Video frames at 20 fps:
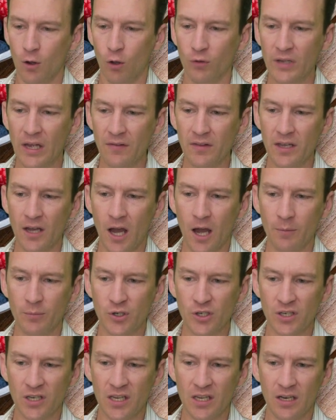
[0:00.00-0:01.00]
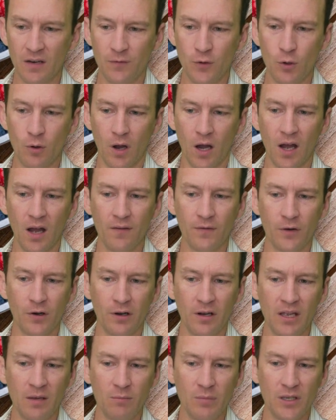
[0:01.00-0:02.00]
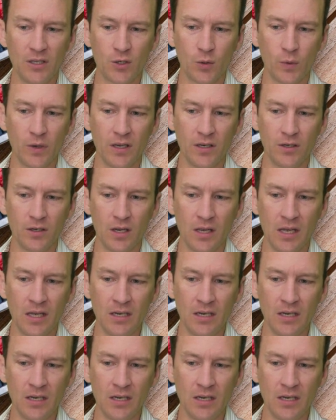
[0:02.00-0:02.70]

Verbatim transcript: hold down the Option key, and if you hover in between